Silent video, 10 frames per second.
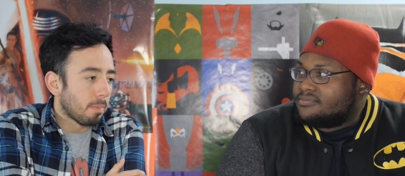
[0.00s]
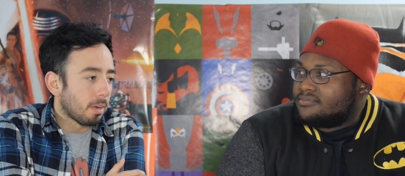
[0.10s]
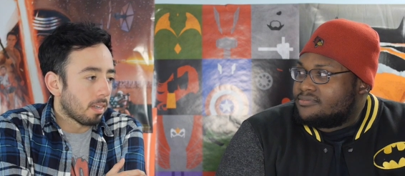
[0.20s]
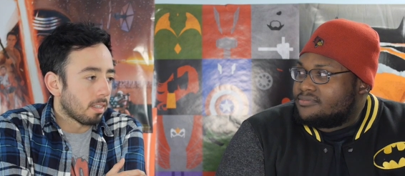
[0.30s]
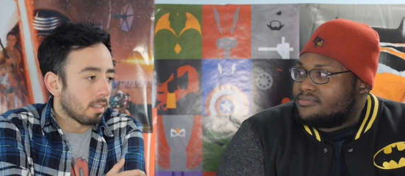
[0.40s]

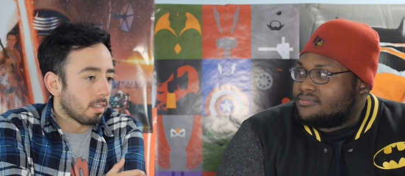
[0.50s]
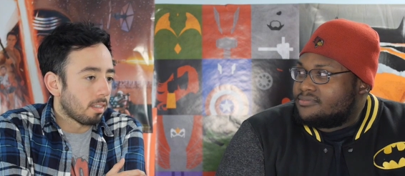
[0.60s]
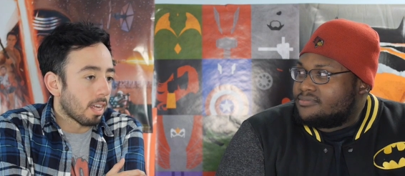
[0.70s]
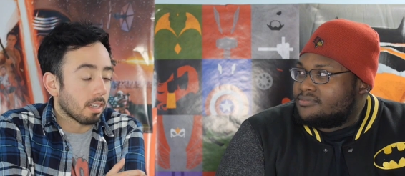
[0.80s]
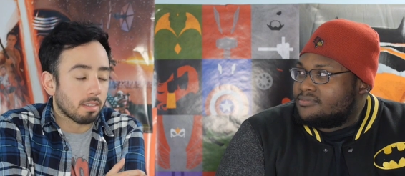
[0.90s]
Speaker 1: but
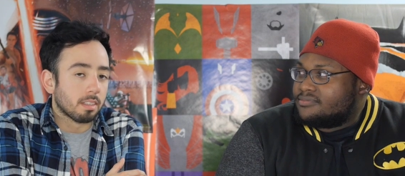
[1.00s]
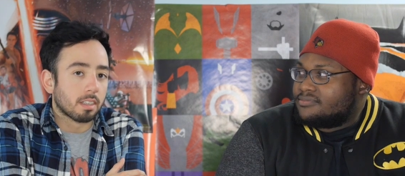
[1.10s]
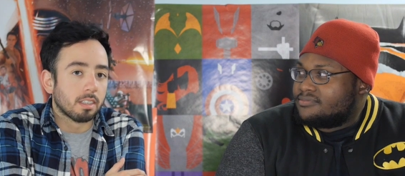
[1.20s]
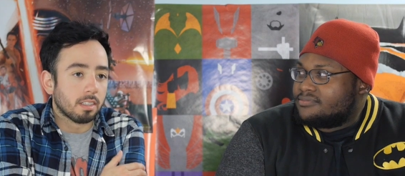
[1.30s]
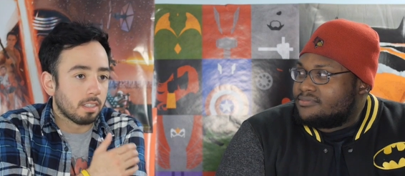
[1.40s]
yeah, it's
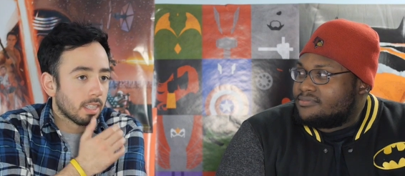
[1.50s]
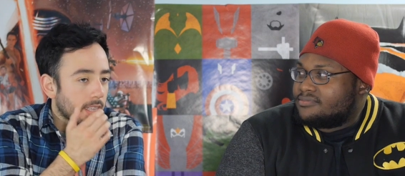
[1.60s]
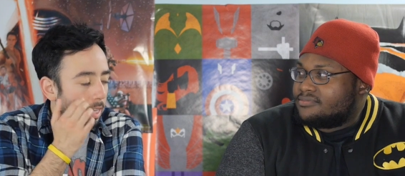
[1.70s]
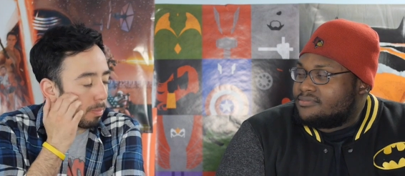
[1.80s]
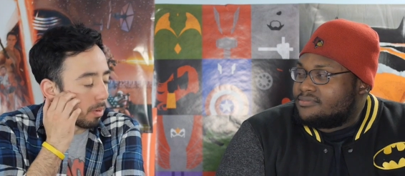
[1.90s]
good to see
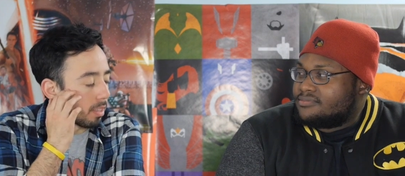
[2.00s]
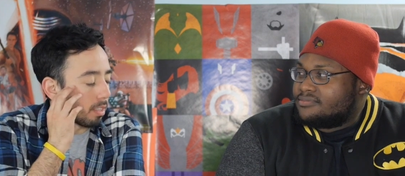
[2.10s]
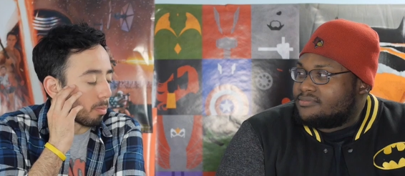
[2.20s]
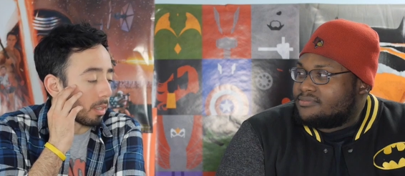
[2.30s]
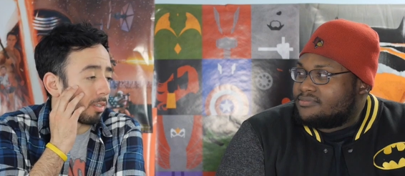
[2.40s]
that they put
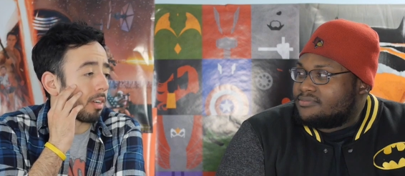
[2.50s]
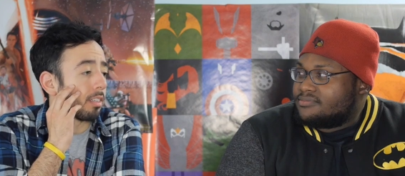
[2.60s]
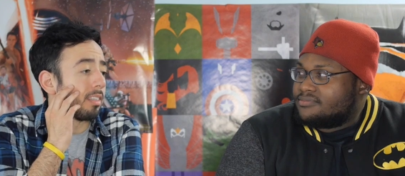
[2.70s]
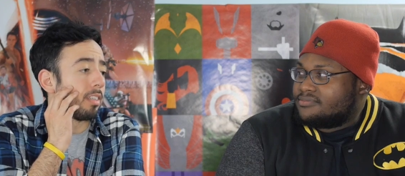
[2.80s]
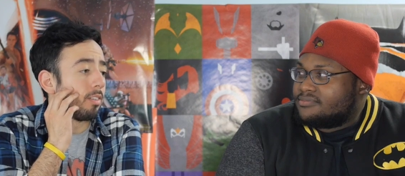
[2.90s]
this much
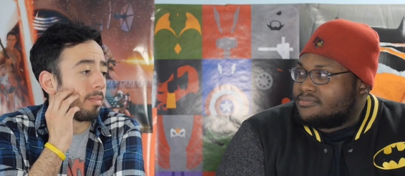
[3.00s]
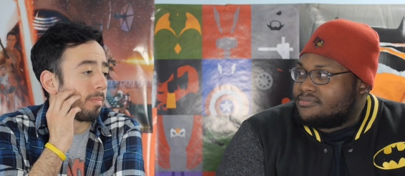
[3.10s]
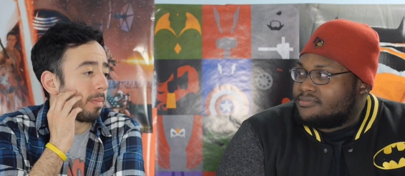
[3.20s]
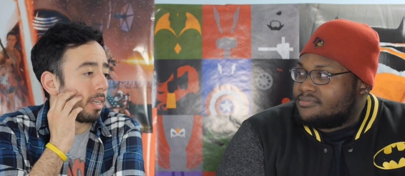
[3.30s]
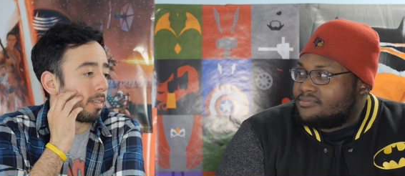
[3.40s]
trust in them,
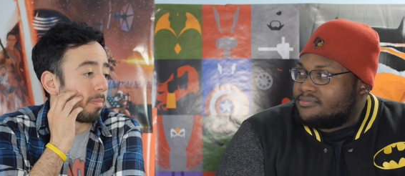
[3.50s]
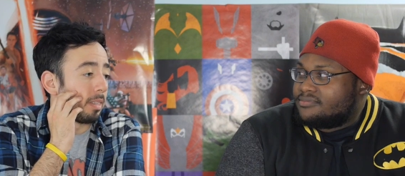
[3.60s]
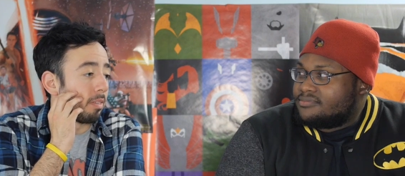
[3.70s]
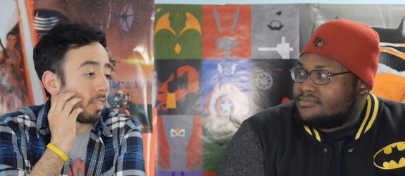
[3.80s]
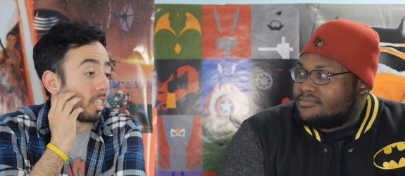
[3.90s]
um,
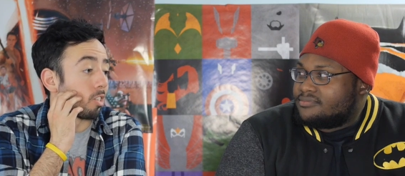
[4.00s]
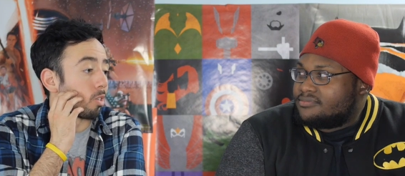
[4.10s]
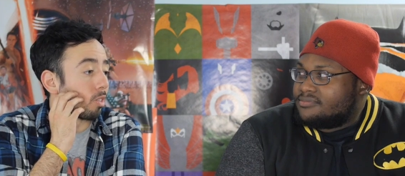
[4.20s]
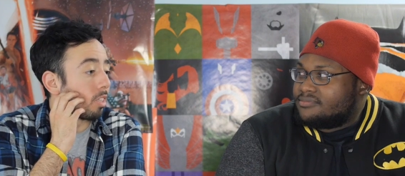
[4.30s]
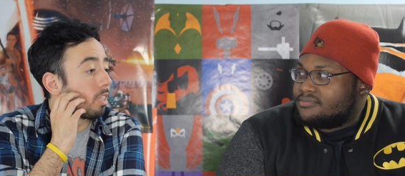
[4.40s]
even this
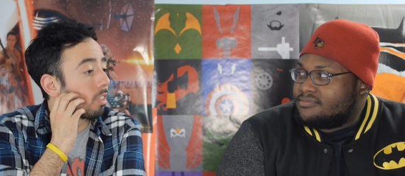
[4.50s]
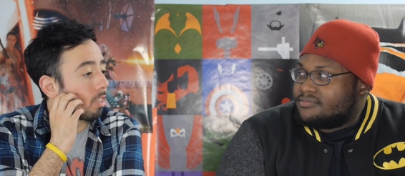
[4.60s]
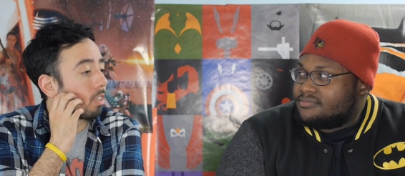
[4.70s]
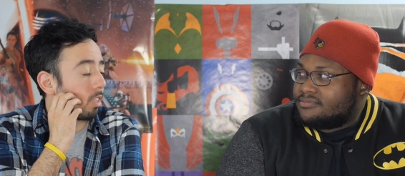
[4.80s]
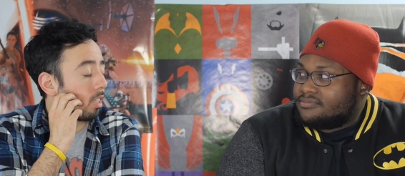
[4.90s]
early.
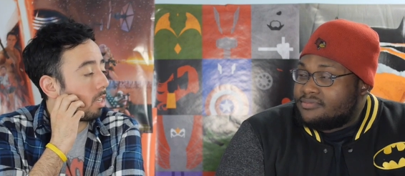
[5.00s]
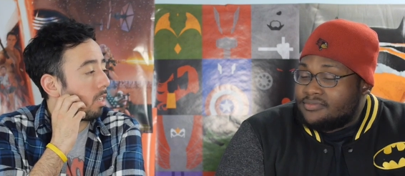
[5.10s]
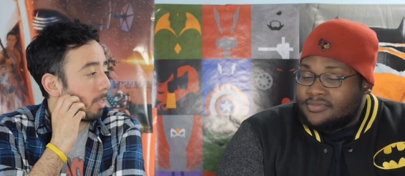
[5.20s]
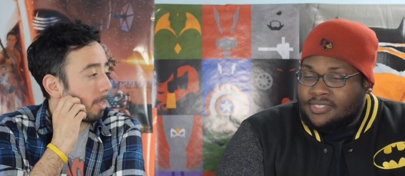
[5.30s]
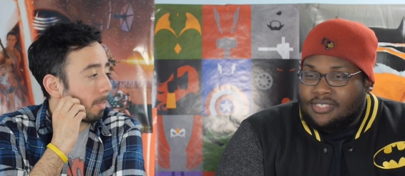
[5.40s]
So.
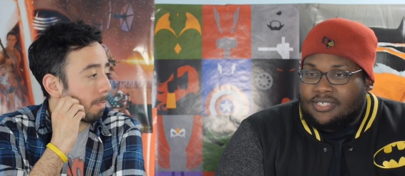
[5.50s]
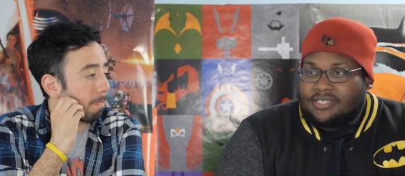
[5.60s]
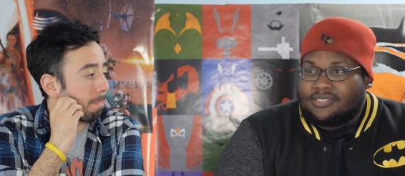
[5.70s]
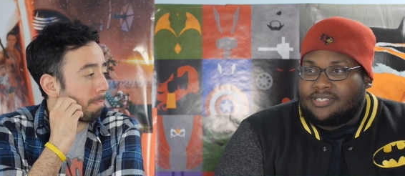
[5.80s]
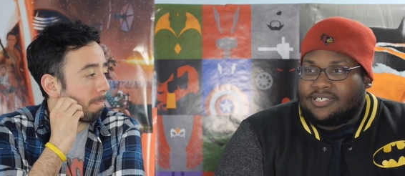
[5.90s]

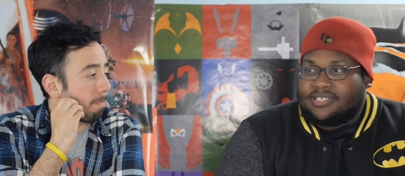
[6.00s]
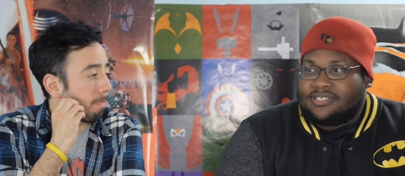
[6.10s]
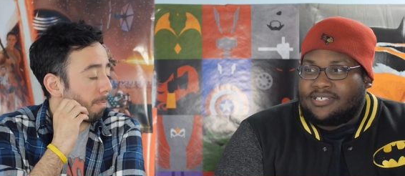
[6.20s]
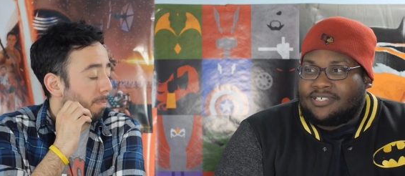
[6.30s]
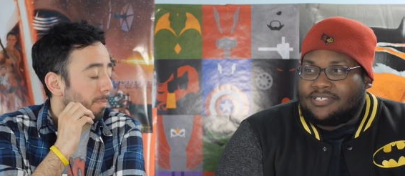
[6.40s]
Speaker 2: Yeah,
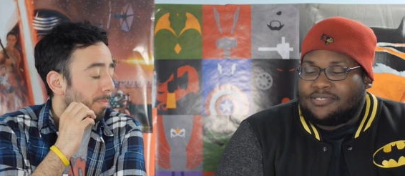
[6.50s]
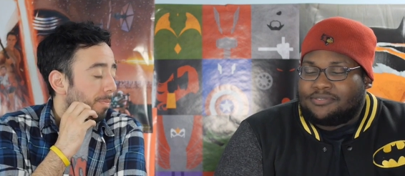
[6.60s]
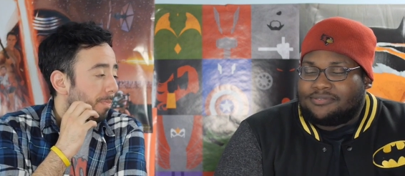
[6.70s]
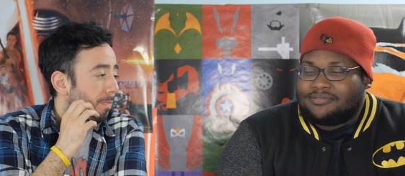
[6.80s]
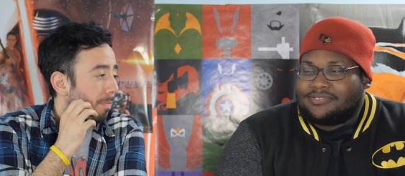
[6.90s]
uh, you
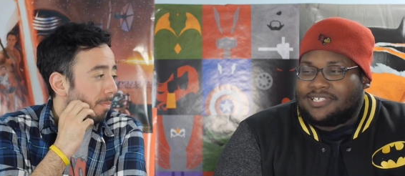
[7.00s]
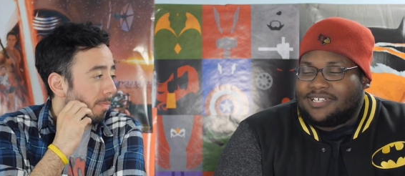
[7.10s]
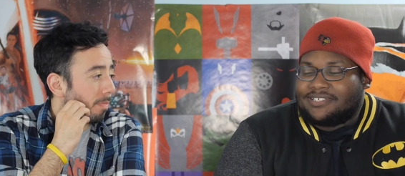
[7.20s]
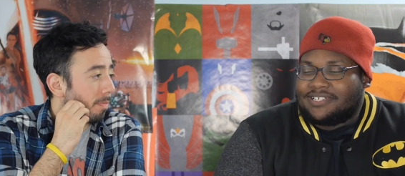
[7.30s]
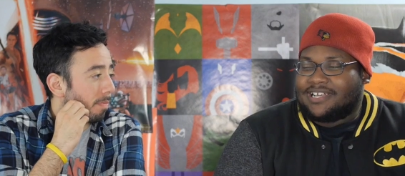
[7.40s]

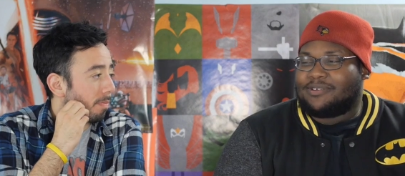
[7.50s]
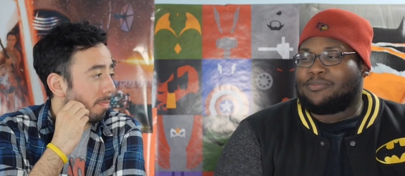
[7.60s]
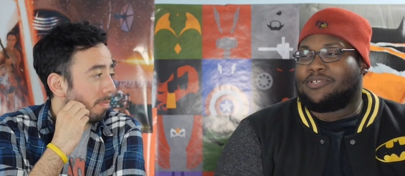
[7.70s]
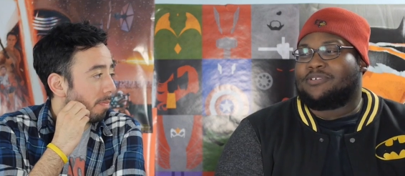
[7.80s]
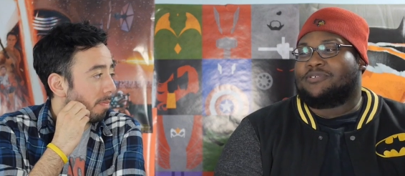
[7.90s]
kind of got
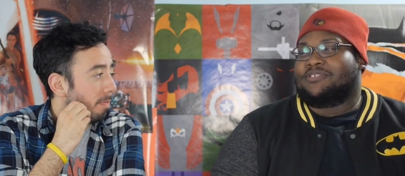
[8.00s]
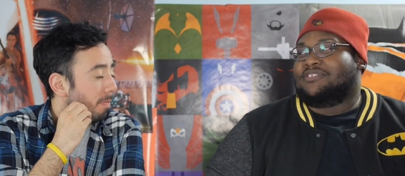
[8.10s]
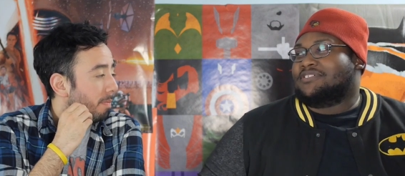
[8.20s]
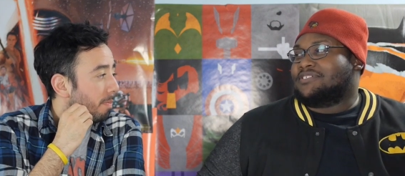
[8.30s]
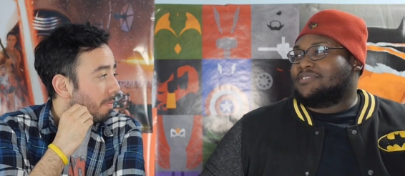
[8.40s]
me on
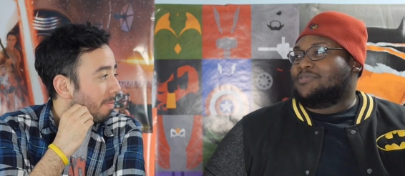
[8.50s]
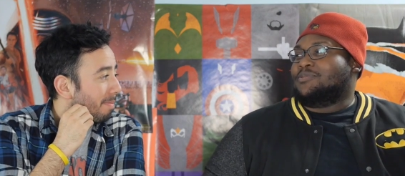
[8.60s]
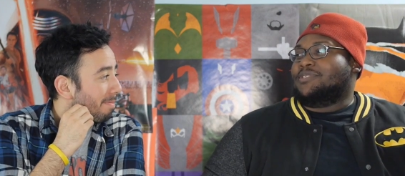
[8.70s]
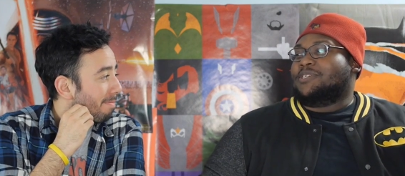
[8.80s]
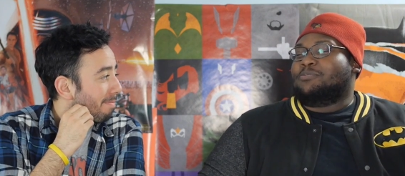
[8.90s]
the
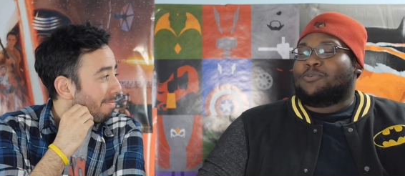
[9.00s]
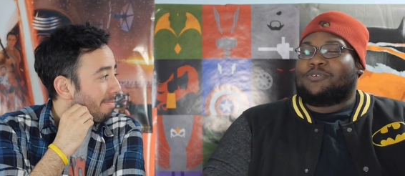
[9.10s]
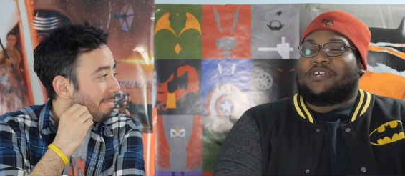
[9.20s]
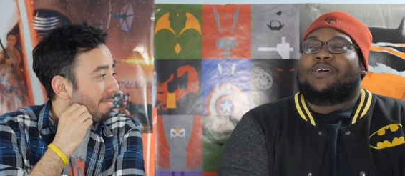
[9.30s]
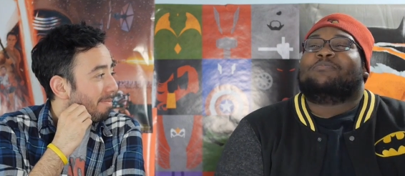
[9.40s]

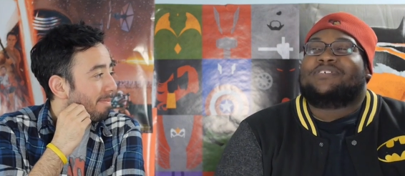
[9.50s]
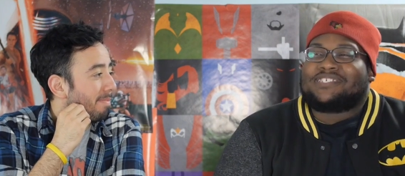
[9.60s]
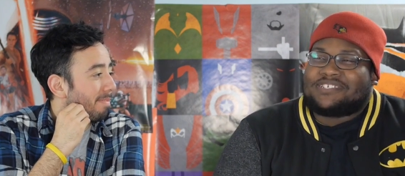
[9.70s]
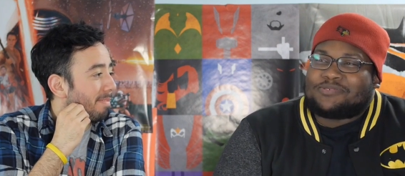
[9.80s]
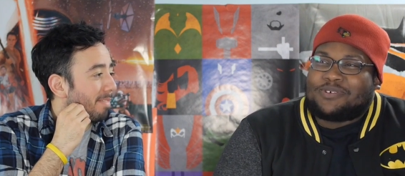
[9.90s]
Deadpool
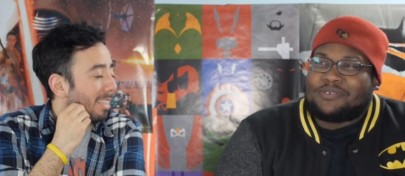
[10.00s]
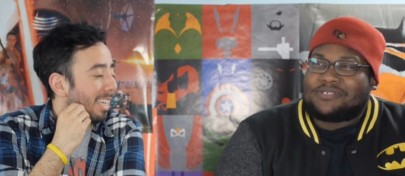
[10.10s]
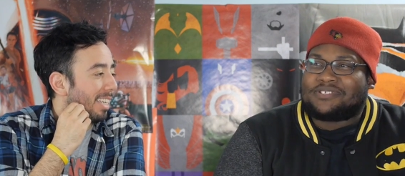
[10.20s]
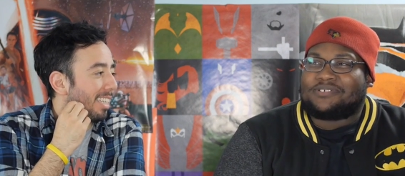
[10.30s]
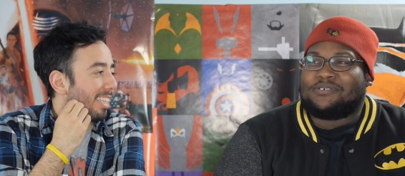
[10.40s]
comments. That's what I was